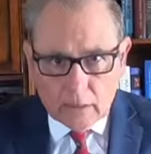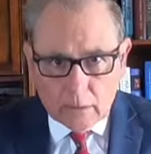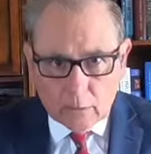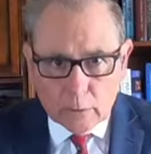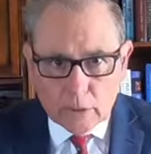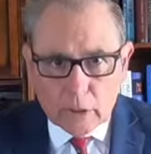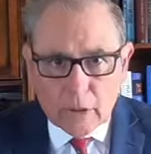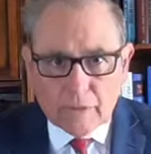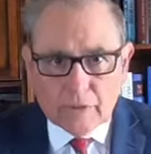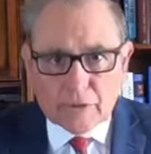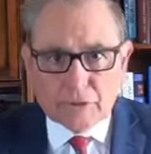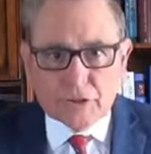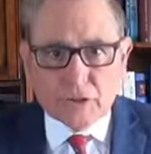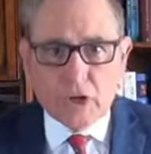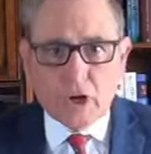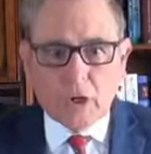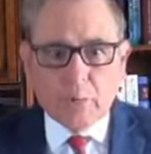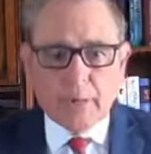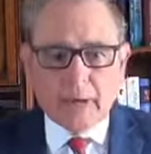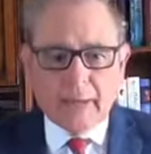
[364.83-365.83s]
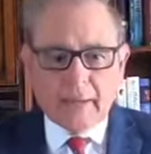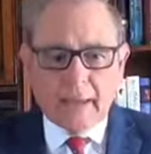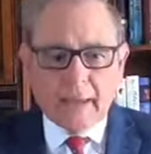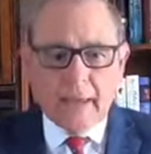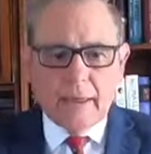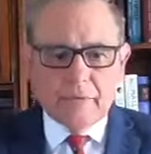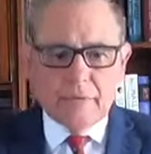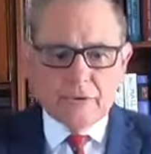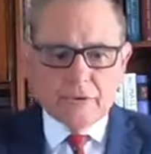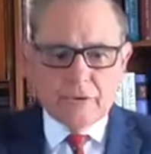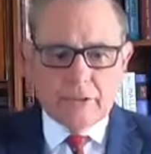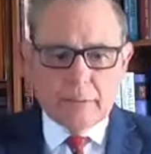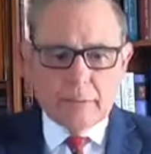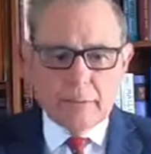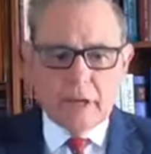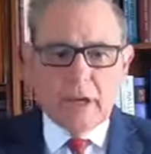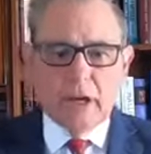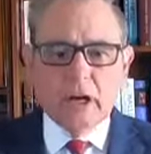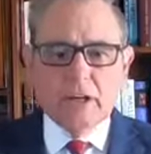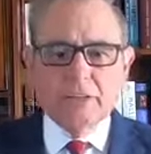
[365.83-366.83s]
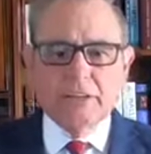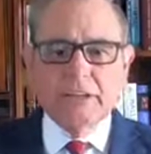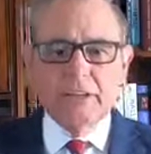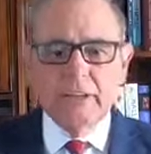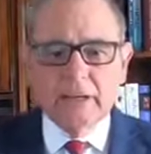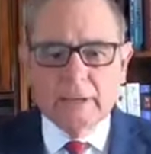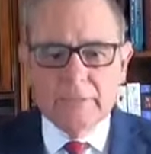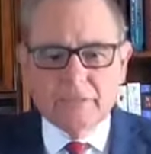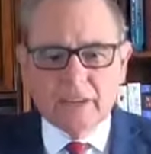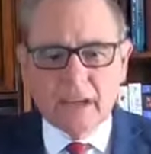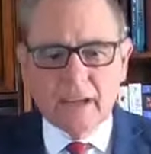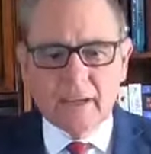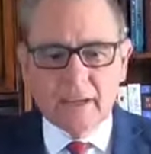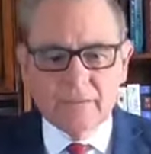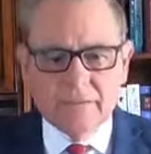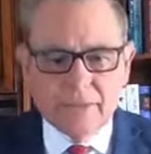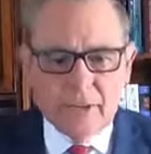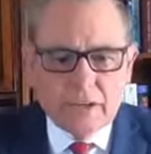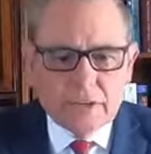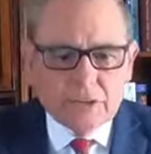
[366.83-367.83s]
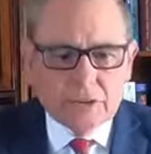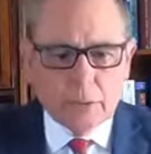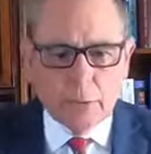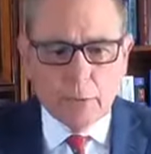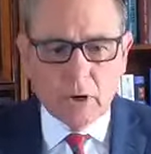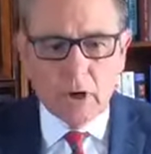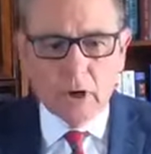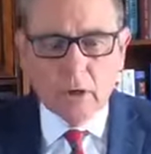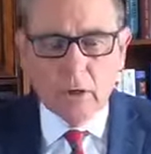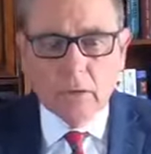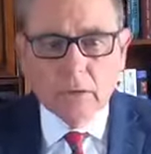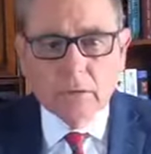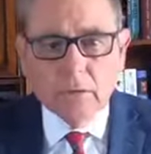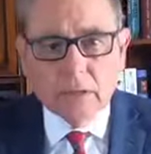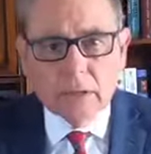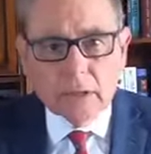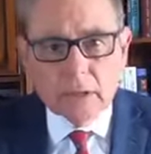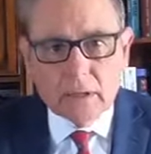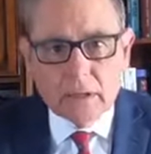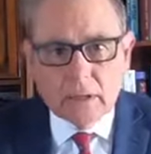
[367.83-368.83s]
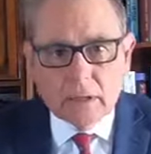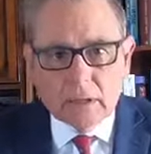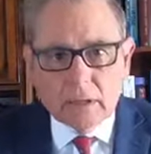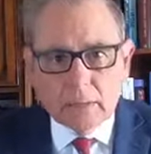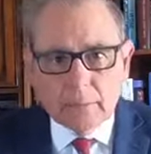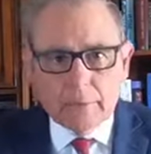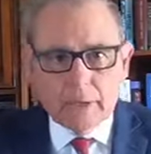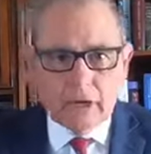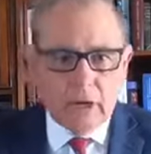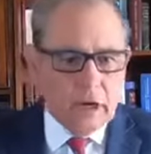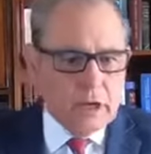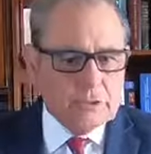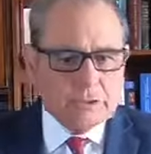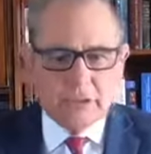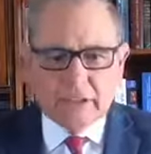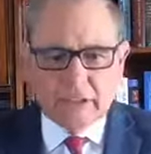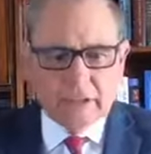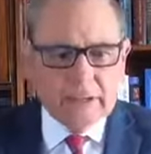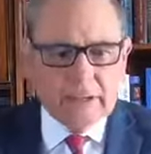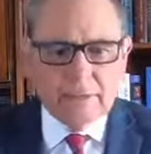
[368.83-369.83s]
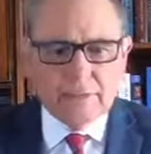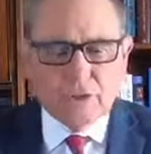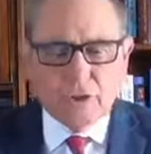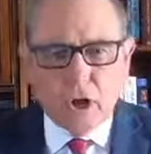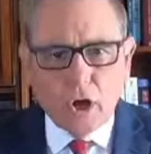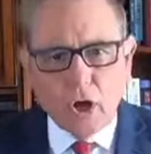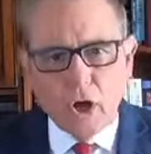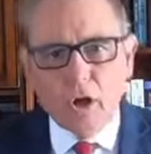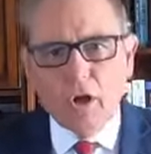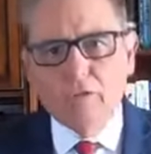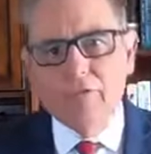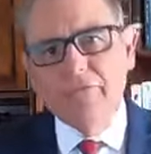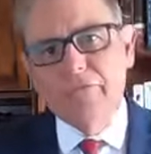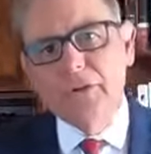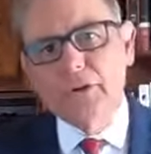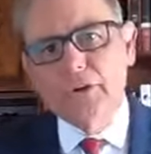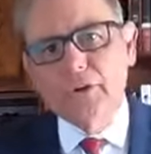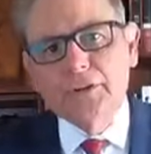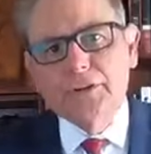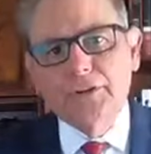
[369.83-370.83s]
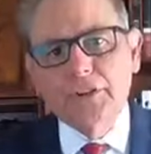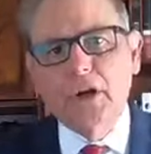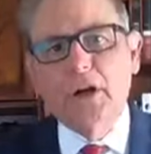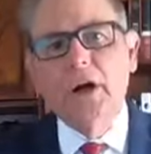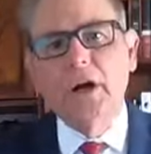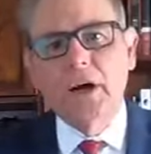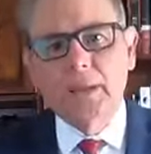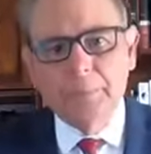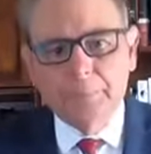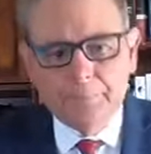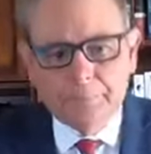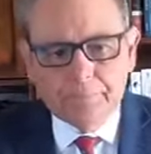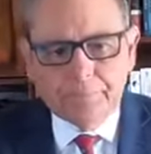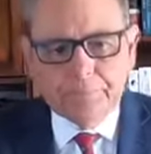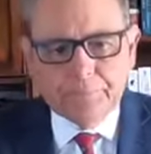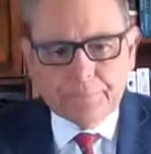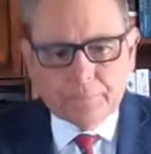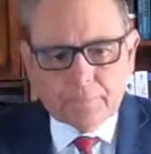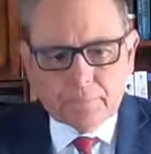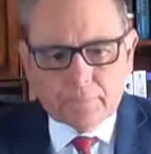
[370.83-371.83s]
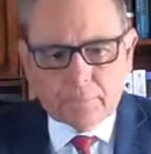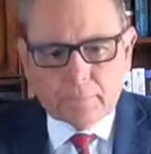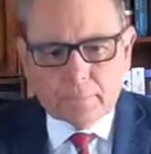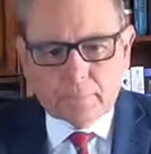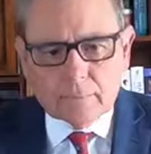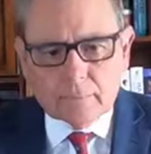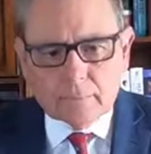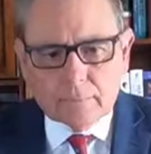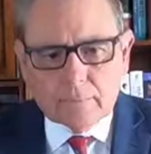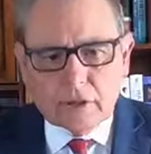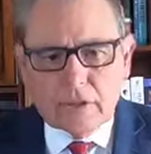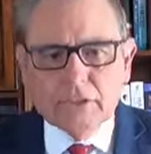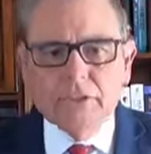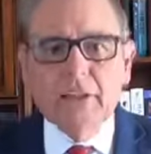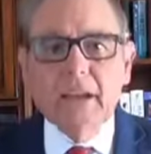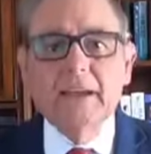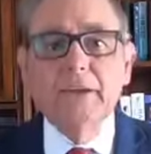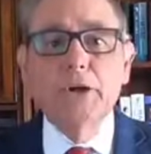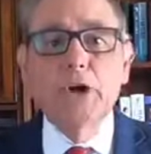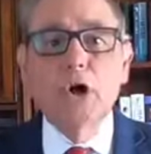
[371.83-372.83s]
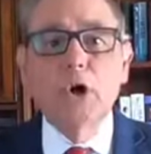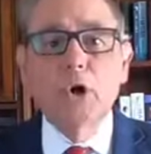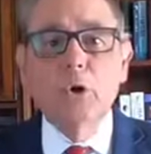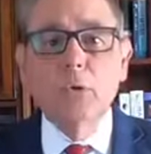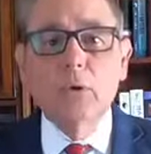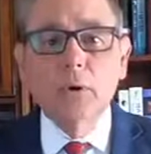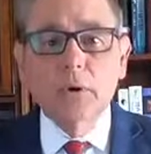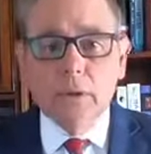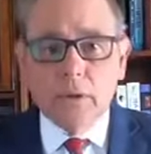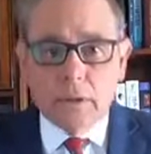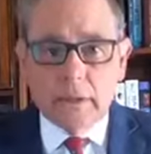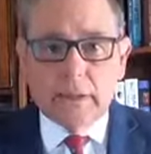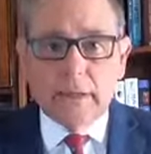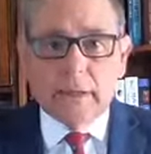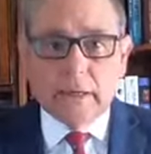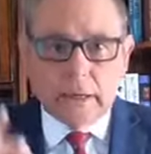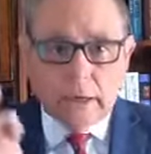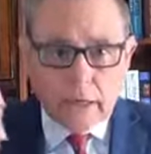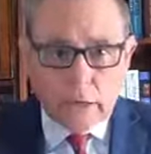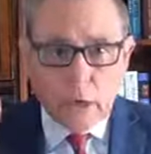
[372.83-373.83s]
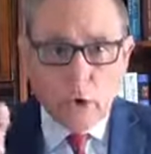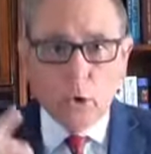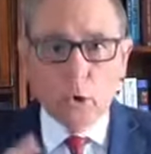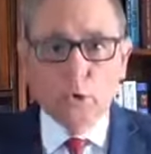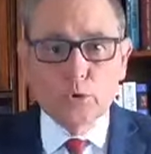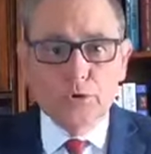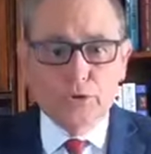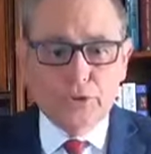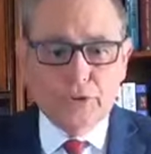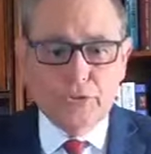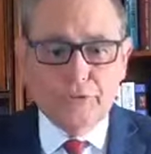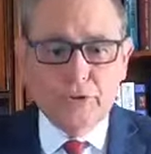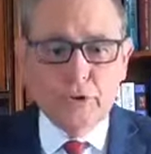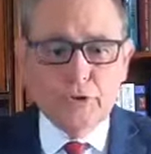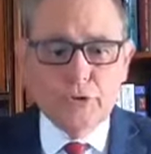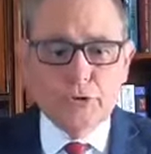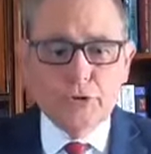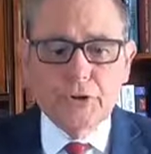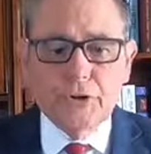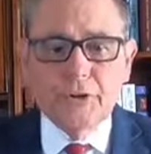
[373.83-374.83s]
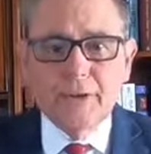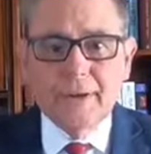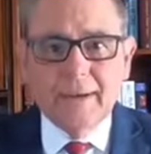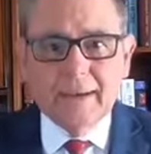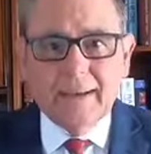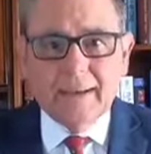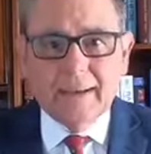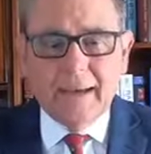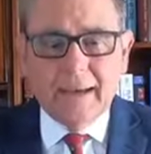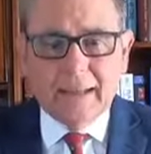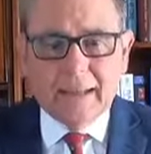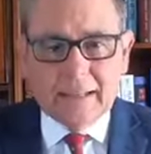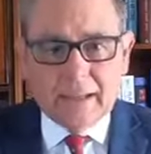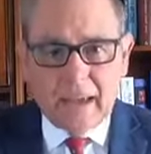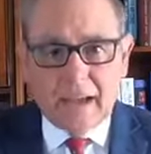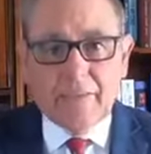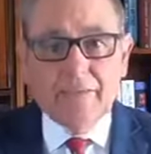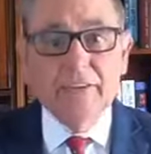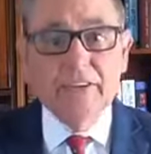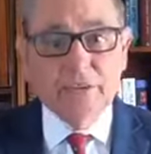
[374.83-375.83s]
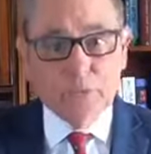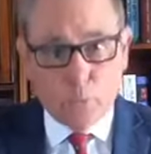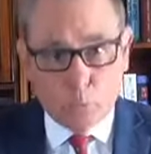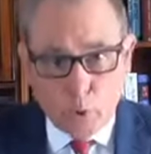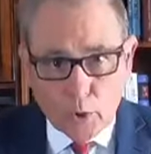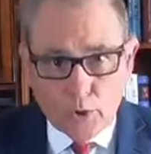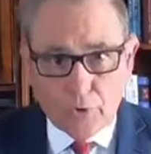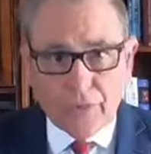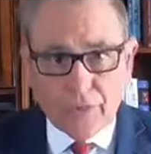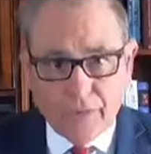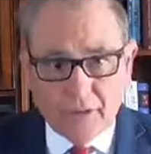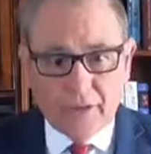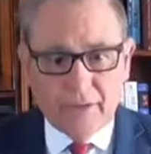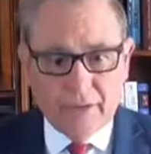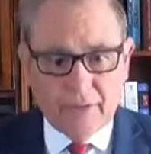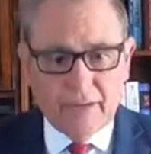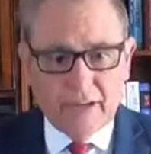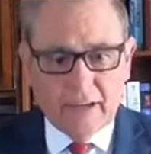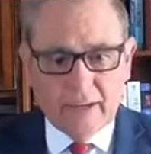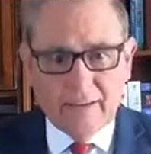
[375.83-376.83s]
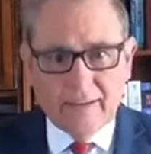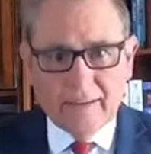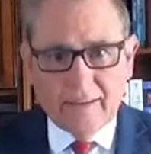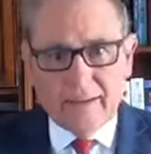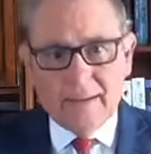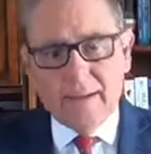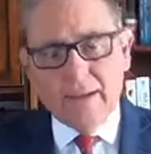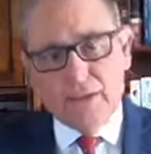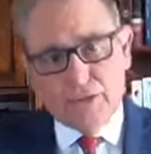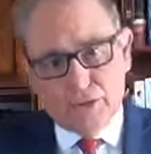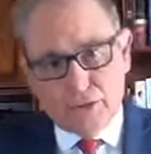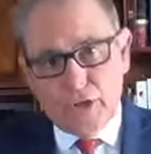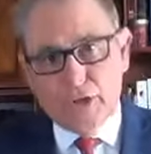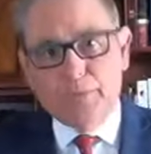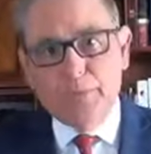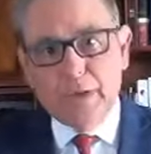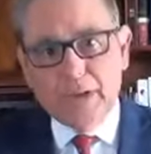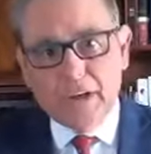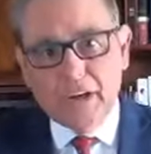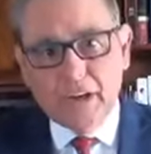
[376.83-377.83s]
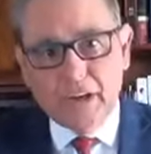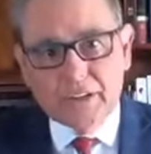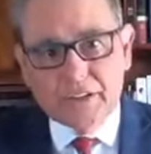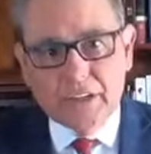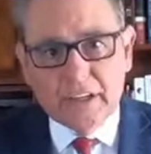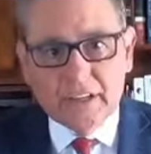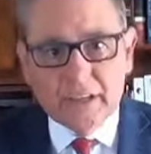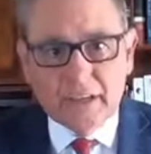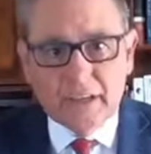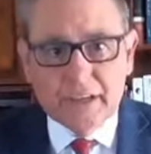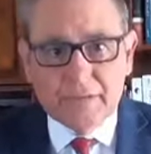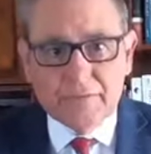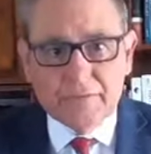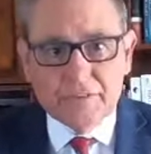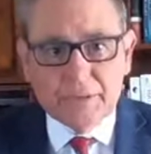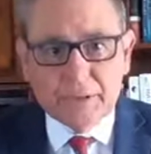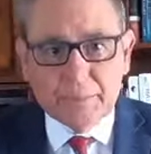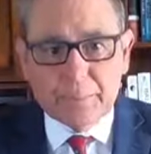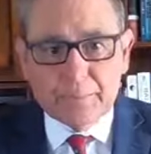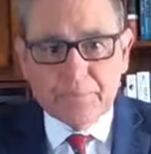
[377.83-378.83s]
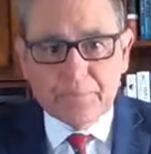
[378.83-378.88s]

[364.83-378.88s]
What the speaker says: We love the song by the Gaithers, and because he lives, I could face tomorrow. Because he lives, all fear is gone. Because I know he holds the future, and life is worth the living just because he lives.